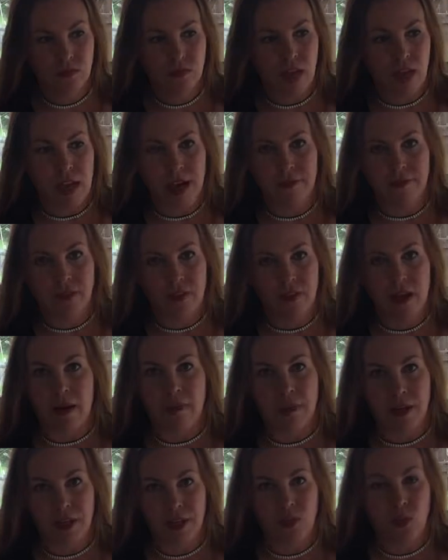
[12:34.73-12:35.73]
after that
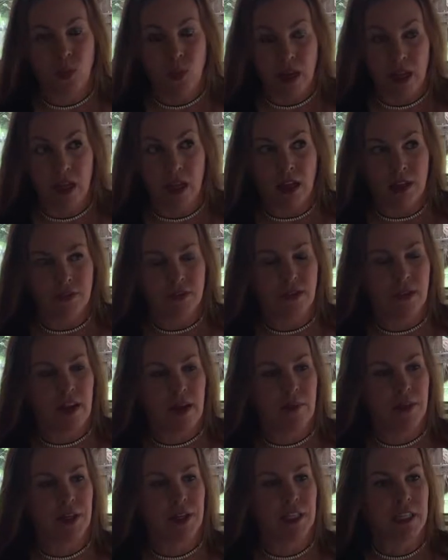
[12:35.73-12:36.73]
period, well after
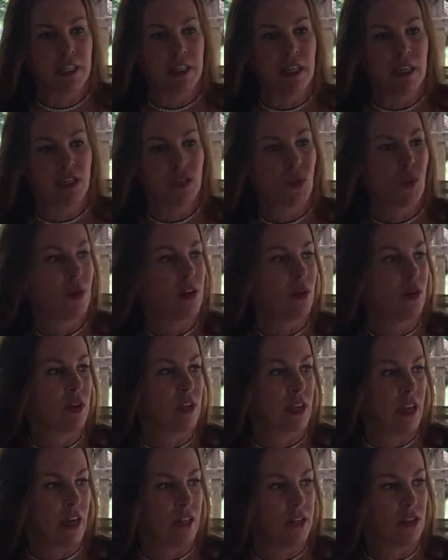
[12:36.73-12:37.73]
that period, that
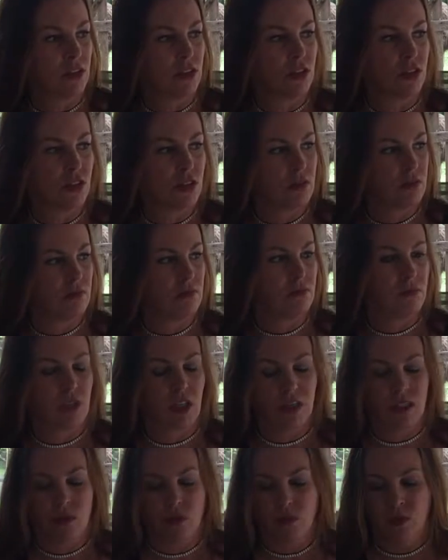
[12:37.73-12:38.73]
21 days, just
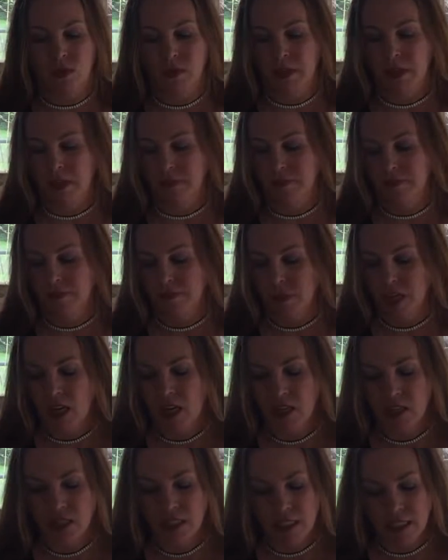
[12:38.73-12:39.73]
because I want to be
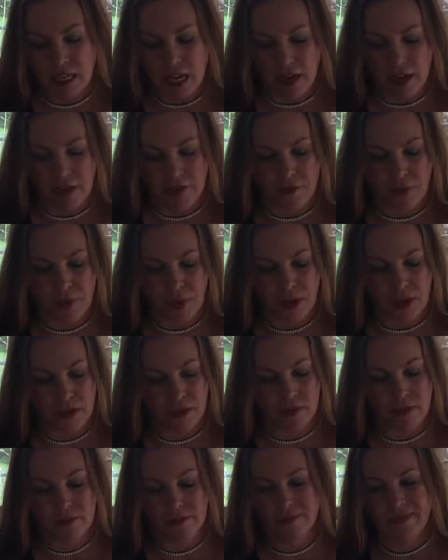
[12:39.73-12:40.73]
safe. But
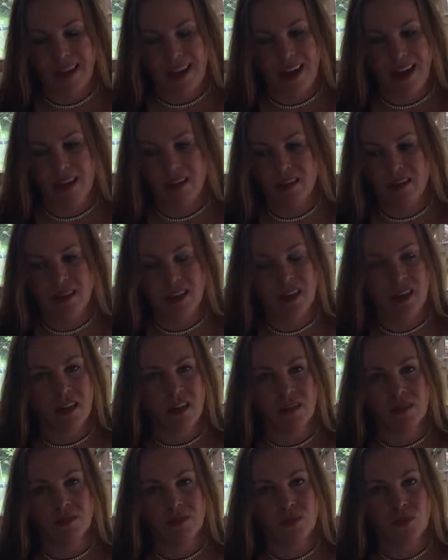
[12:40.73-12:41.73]
you
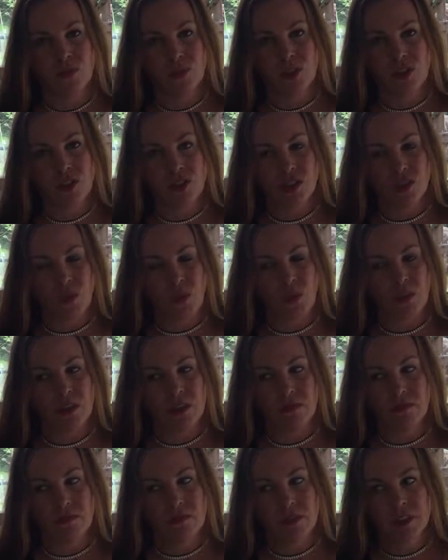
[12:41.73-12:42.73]
know, with just
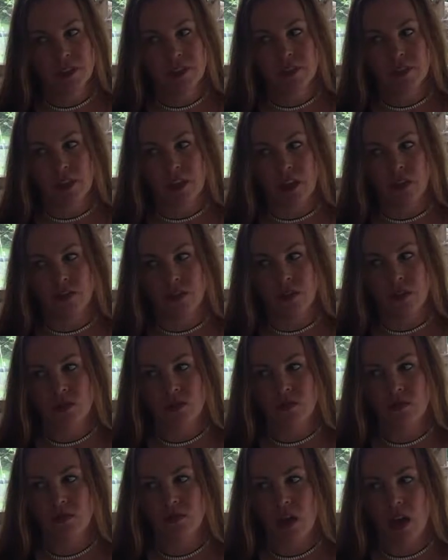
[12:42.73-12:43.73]
one little dose,
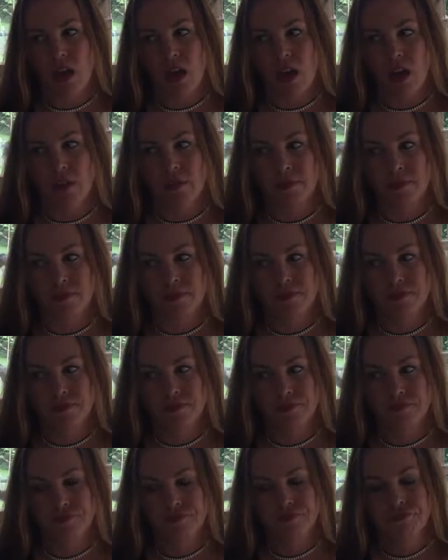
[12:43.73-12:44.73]
I
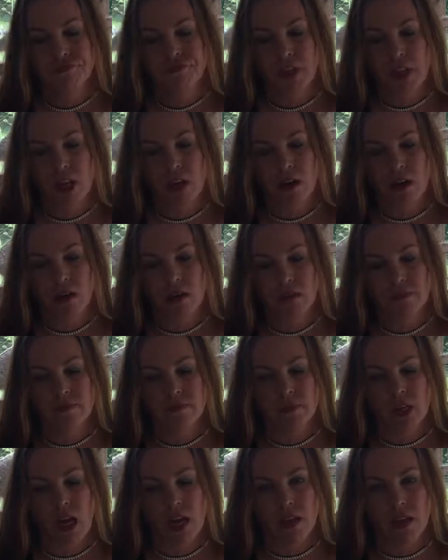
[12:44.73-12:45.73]
don't know,
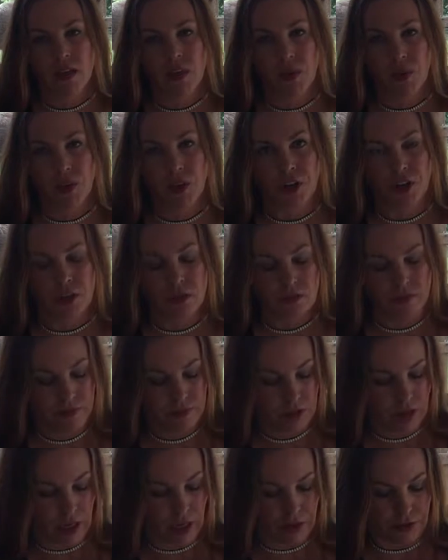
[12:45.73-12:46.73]
I think we're good.
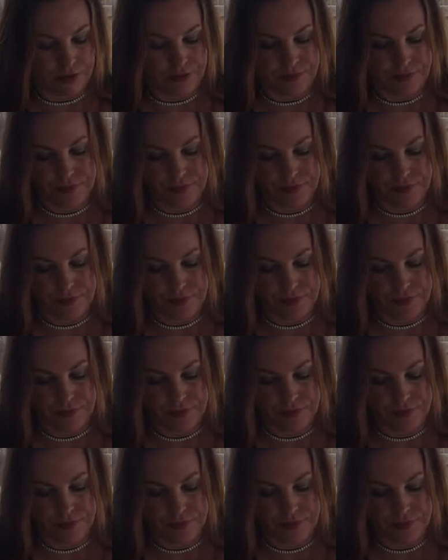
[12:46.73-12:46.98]
So